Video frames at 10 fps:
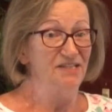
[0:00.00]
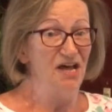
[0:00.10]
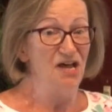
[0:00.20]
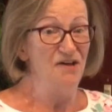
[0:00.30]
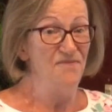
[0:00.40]

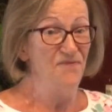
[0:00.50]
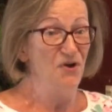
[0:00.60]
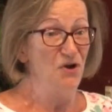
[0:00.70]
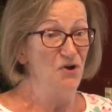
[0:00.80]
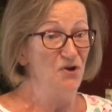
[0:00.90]
of
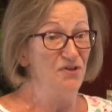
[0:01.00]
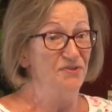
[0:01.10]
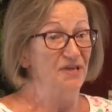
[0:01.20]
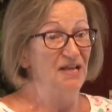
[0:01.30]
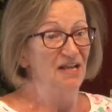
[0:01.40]

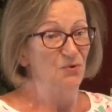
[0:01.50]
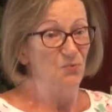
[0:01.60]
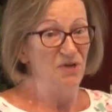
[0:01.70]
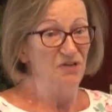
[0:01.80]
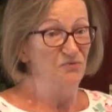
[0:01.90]
earth
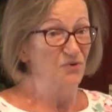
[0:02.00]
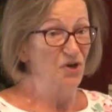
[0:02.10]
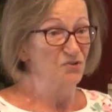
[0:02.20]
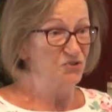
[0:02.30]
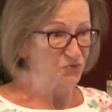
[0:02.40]
will
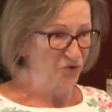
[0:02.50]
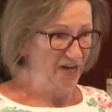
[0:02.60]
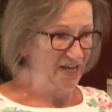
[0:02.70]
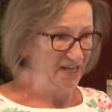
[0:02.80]
grow strangely